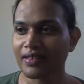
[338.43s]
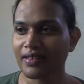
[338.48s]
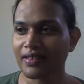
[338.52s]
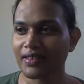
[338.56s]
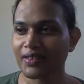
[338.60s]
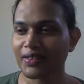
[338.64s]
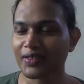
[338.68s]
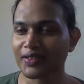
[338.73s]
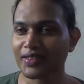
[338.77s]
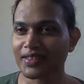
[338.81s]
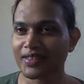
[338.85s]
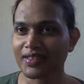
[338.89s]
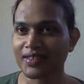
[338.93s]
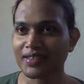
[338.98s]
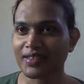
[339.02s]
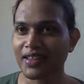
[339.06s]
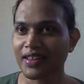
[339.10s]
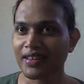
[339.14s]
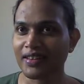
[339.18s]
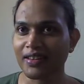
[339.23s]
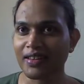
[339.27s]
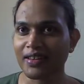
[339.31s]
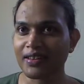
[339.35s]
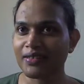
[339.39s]
you know, just
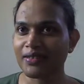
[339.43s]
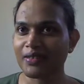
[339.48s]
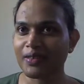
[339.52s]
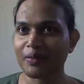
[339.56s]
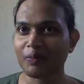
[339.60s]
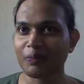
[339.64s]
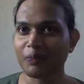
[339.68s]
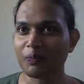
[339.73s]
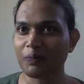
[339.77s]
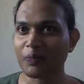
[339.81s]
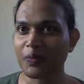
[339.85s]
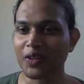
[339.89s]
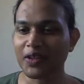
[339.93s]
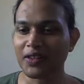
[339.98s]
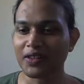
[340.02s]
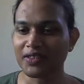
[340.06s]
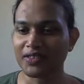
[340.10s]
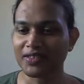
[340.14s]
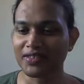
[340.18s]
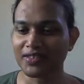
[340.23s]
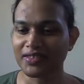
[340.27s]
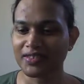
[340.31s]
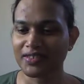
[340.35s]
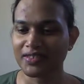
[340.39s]
telling to the
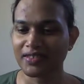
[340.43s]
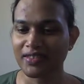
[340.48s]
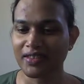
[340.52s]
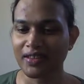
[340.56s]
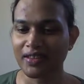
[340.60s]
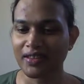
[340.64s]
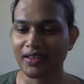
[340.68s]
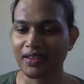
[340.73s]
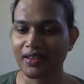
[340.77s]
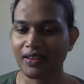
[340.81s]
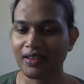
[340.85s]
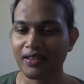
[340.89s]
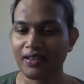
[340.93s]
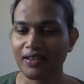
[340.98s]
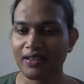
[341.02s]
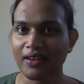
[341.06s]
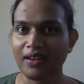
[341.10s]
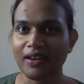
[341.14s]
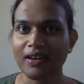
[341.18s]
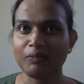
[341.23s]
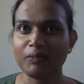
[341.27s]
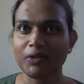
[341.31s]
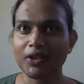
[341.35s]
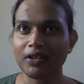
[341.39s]
person, like,
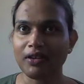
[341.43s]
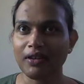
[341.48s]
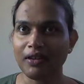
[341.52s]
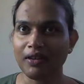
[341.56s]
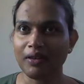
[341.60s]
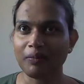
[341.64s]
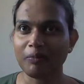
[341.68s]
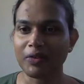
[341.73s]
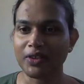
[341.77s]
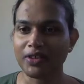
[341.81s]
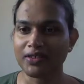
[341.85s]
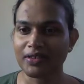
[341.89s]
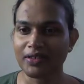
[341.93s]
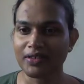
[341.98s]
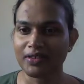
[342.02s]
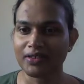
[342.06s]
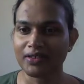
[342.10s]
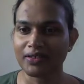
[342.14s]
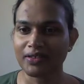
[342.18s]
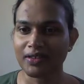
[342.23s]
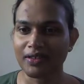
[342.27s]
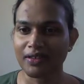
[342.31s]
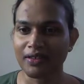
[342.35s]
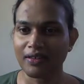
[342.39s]
I'm
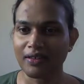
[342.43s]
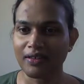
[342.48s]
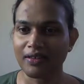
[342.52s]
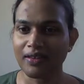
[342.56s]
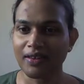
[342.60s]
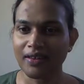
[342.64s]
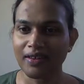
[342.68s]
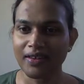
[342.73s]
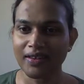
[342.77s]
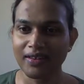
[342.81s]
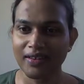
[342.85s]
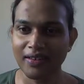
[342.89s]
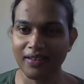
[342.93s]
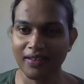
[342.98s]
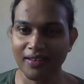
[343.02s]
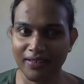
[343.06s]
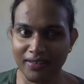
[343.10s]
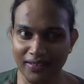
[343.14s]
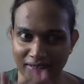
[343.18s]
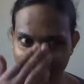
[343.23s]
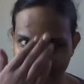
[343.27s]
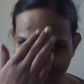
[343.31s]
incompetent. I